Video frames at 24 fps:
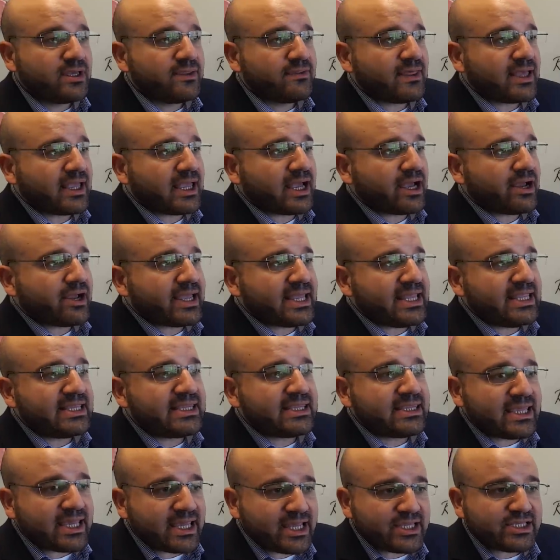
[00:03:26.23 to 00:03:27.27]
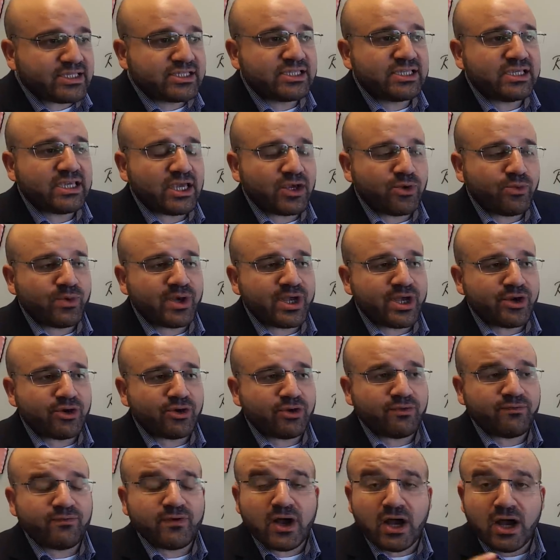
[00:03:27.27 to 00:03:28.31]
They are intensely aware
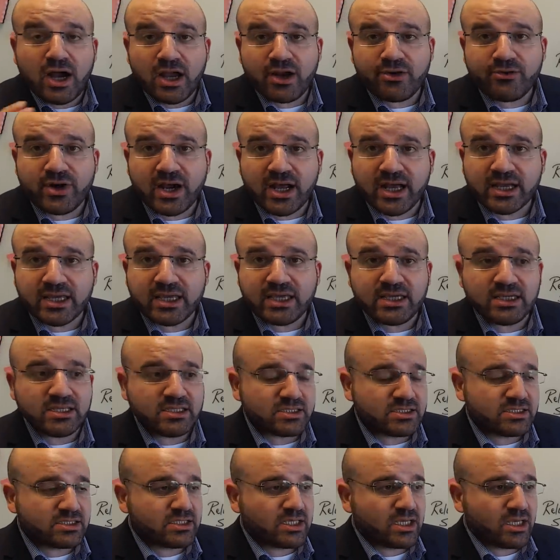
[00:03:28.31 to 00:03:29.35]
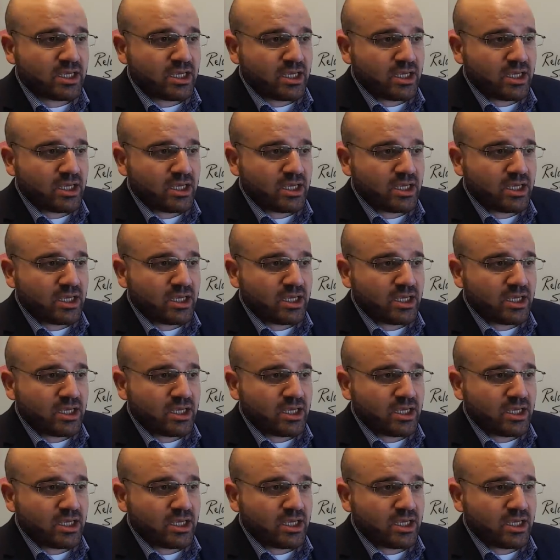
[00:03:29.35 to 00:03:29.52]
of hierarchies